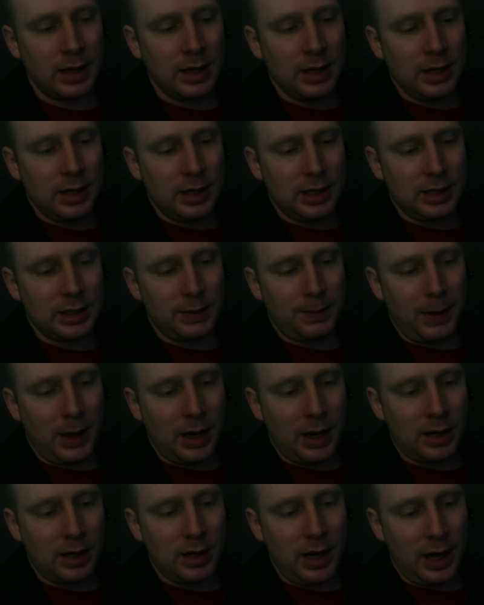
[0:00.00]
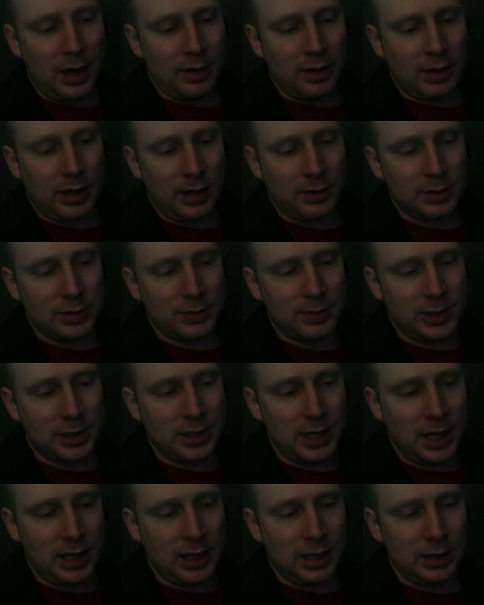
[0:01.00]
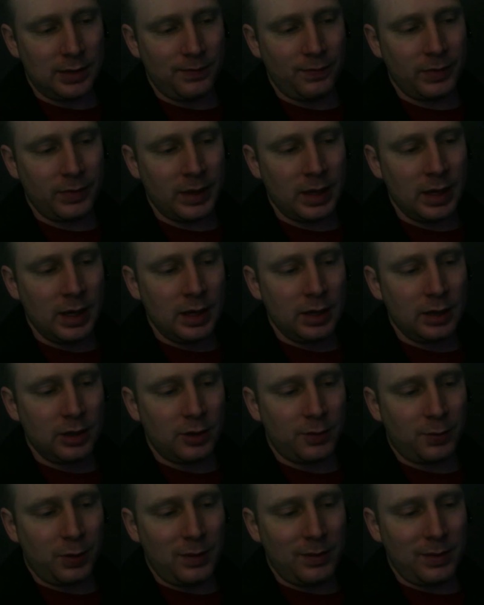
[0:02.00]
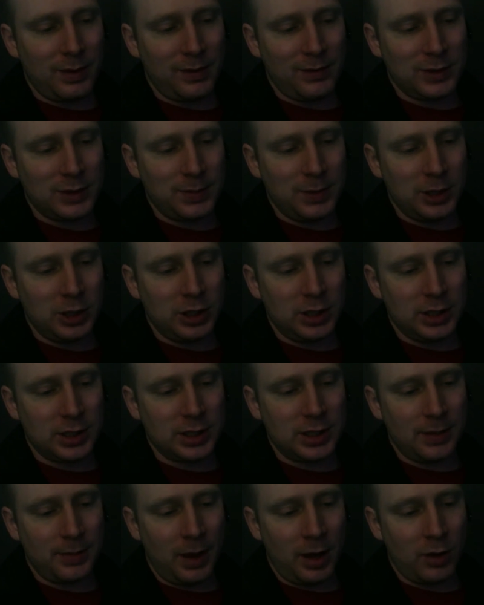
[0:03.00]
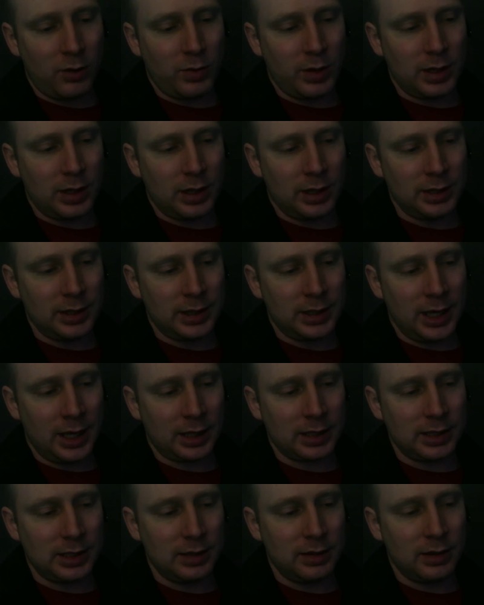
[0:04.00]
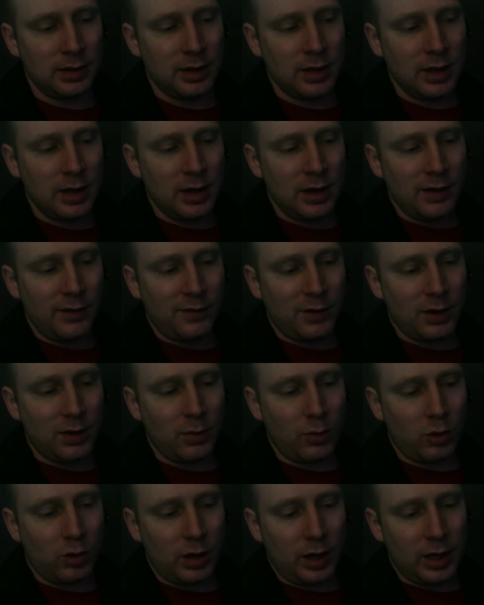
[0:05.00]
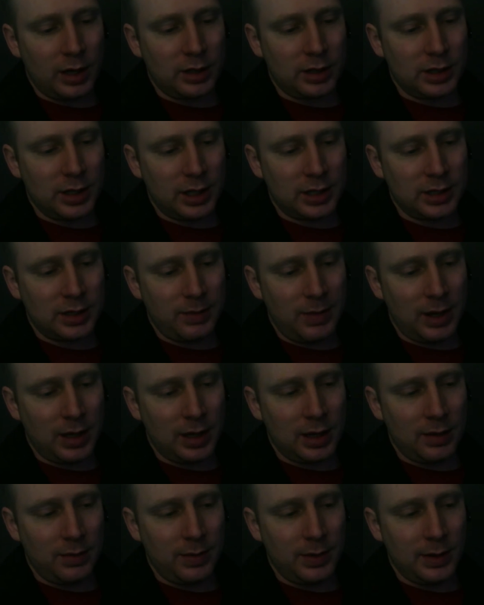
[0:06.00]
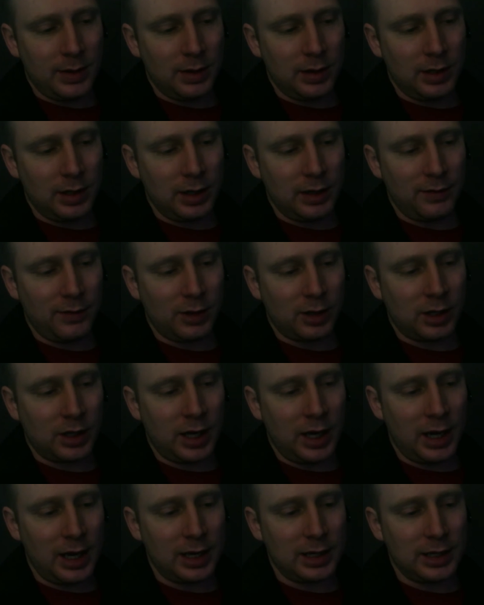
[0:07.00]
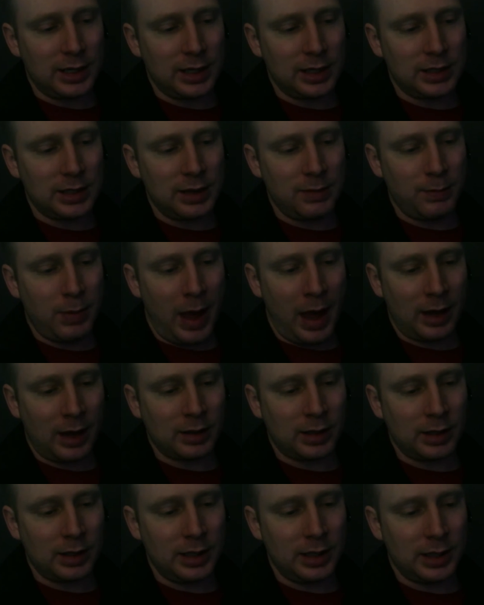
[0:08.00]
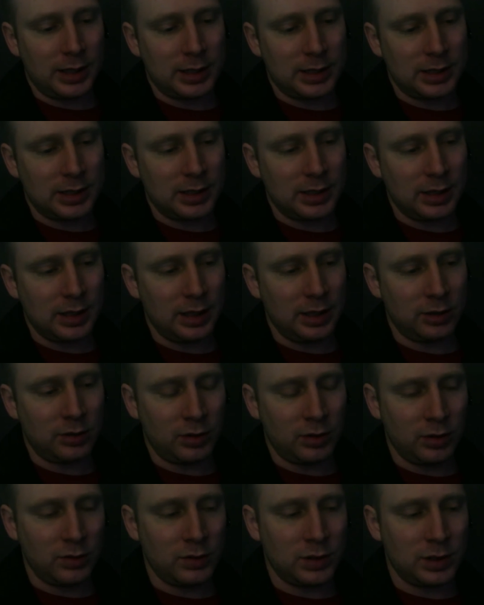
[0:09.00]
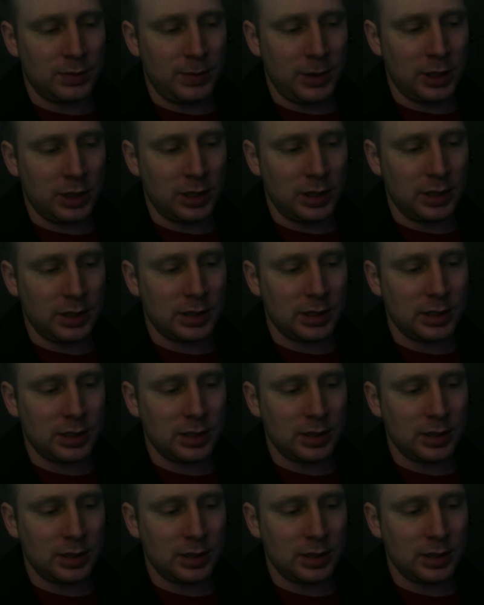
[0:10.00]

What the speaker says: It is apparent now that I was mistaken. Your primitive species somehow went undetected. Furthermore, I underestimated the ability of your kind and its impact on us, the introduced species.